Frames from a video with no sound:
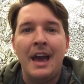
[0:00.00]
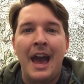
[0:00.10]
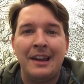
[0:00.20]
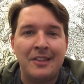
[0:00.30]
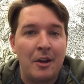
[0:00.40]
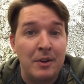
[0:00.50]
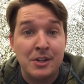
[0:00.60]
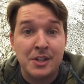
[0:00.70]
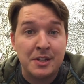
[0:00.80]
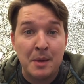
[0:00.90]
Has that
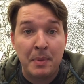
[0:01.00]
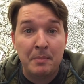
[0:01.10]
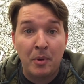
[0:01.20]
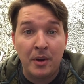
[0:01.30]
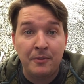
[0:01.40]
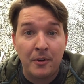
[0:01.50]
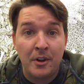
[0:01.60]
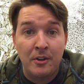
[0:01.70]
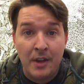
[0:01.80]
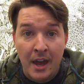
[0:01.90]
reached the tipping point for
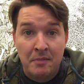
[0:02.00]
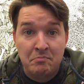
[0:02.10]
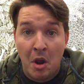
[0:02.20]
you yet?